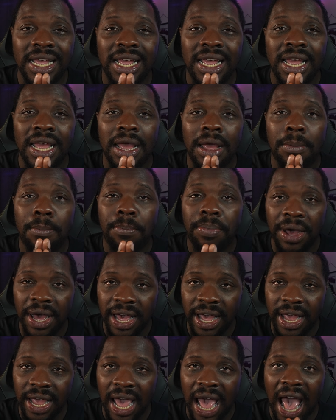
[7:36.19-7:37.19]

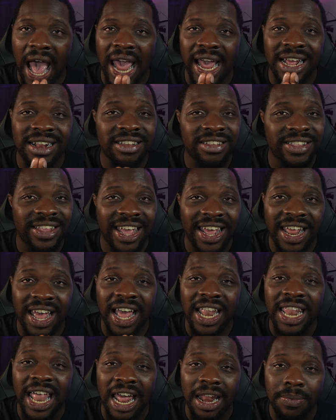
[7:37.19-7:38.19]
but I understand a
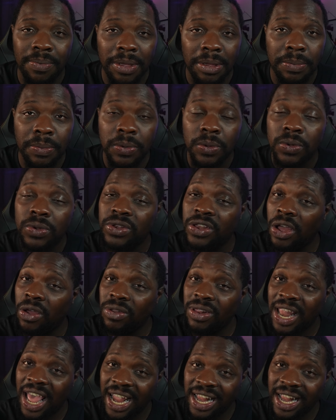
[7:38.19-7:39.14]
lot of people don't like the